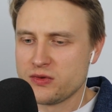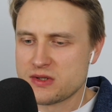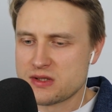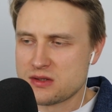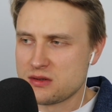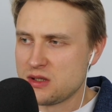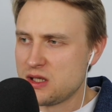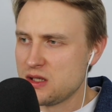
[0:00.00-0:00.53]
It
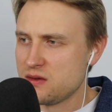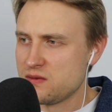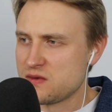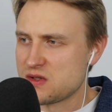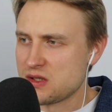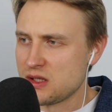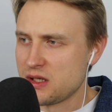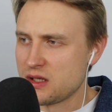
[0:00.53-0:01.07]

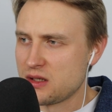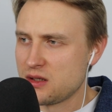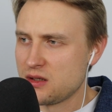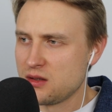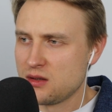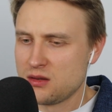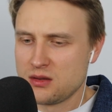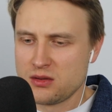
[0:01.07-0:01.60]
gives
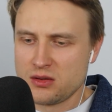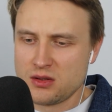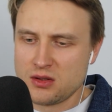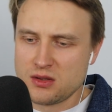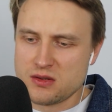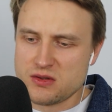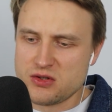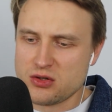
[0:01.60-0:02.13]
like
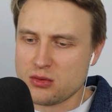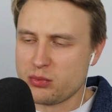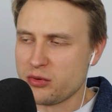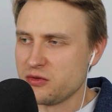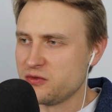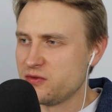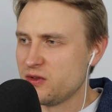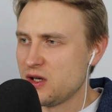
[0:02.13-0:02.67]
0
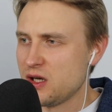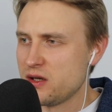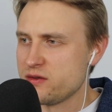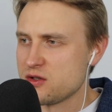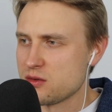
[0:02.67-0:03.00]
0.5,